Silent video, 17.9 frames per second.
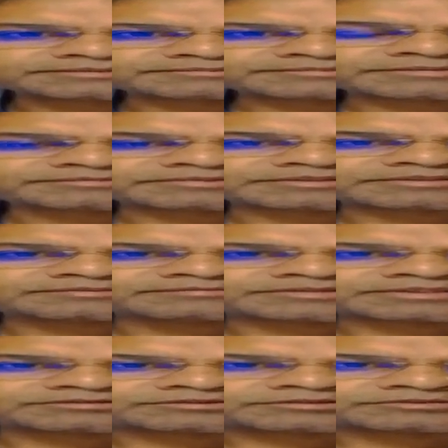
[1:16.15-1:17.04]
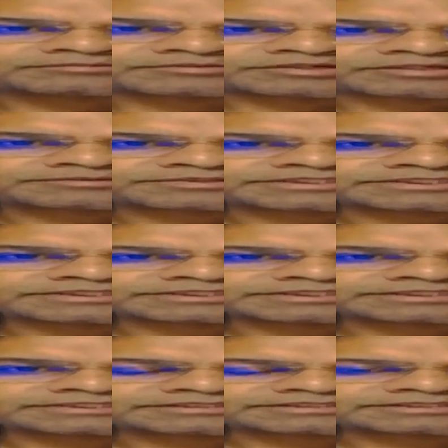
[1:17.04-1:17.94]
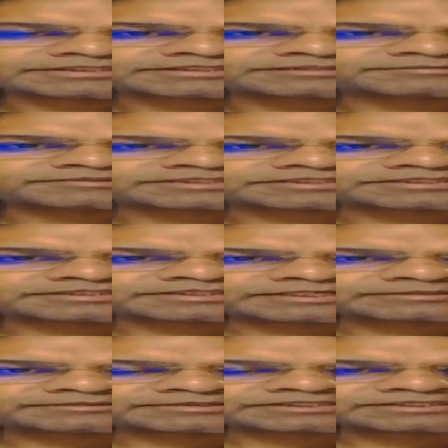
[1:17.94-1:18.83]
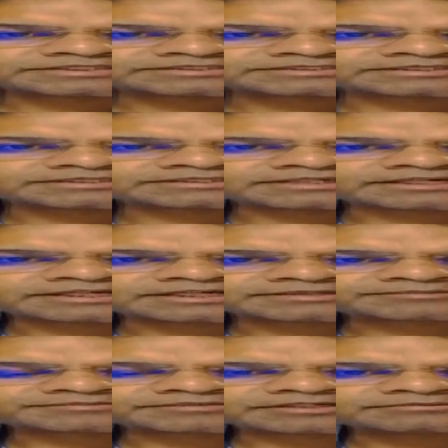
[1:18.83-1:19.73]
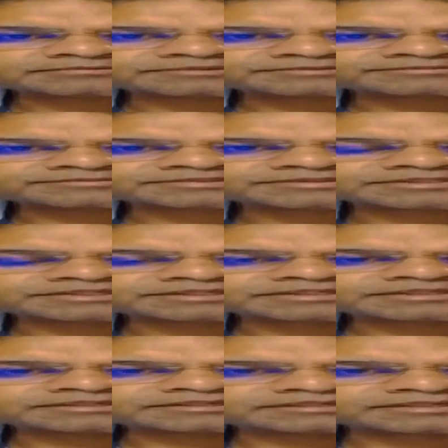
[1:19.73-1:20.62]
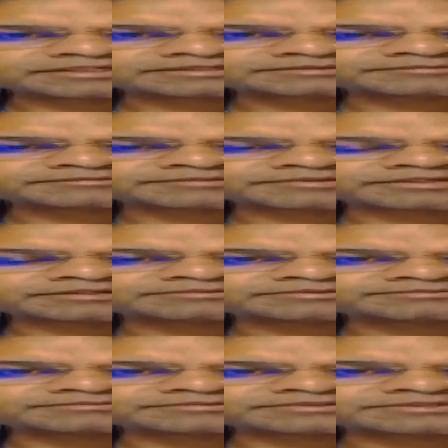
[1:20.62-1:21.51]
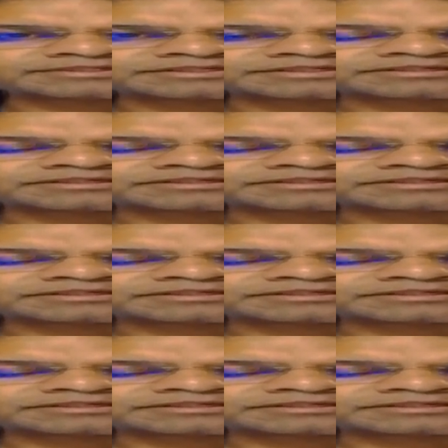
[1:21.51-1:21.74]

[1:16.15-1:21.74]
people with comorbidities, especially diabetes, other heart problems, lung problems,